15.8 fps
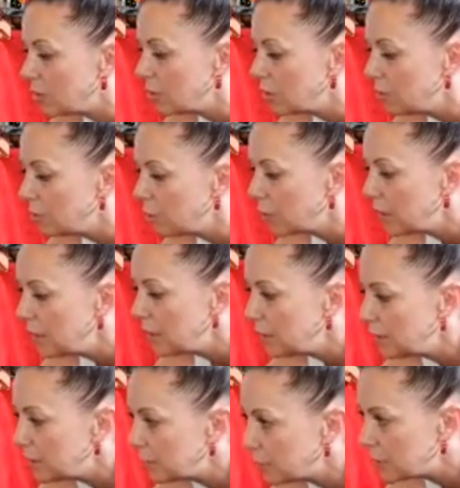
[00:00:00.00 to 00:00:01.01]
And you can
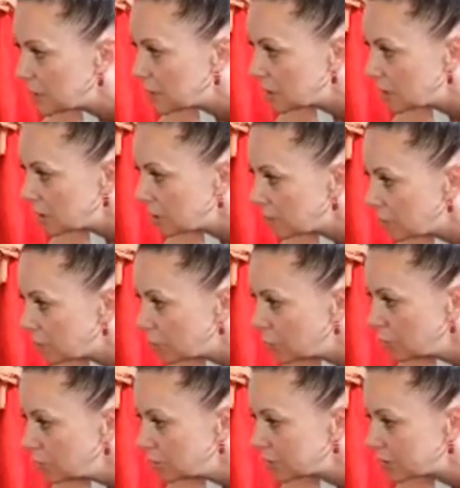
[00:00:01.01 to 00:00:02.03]
breathe in the position, of
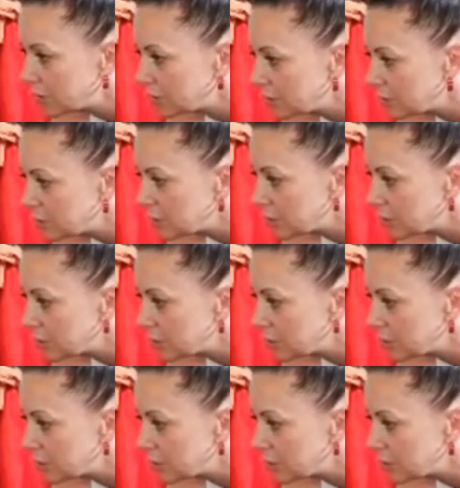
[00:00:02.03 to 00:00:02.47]
course,